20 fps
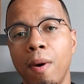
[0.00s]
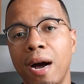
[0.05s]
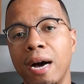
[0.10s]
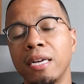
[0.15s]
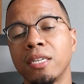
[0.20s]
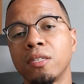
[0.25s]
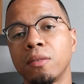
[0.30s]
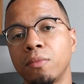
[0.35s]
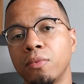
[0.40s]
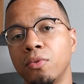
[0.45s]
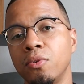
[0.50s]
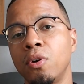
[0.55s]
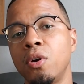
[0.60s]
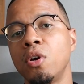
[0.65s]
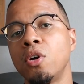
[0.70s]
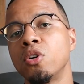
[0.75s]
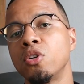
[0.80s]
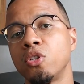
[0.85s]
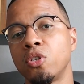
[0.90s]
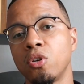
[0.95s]
possible.
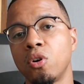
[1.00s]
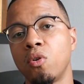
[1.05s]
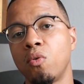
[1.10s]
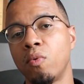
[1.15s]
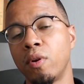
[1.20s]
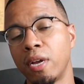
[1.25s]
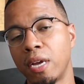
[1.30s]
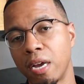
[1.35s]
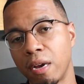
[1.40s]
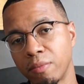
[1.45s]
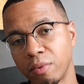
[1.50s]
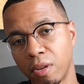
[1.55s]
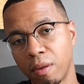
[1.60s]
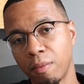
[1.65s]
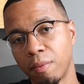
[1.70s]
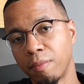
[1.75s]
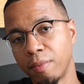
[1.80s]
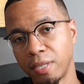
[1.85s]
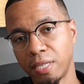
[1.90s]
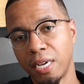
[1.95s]
So when it comes to
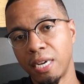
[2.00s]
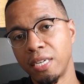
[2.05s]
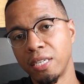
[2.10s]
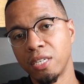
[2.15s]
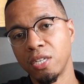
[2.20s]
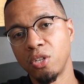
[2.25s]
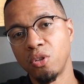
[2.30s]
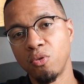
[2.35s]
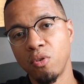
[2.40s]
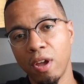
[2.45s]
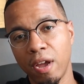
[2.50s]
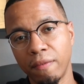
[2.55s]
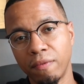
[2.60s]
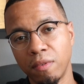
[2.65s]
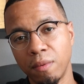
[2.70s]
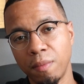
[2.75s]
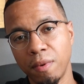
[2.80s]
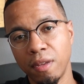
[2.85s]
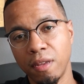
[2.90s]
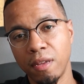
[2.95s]
implementation, you have
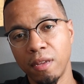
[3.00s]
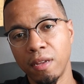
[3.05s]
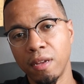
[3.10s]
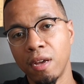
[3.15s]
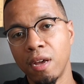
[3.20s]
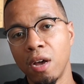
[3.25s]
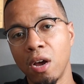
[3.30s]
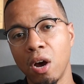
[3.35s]
to be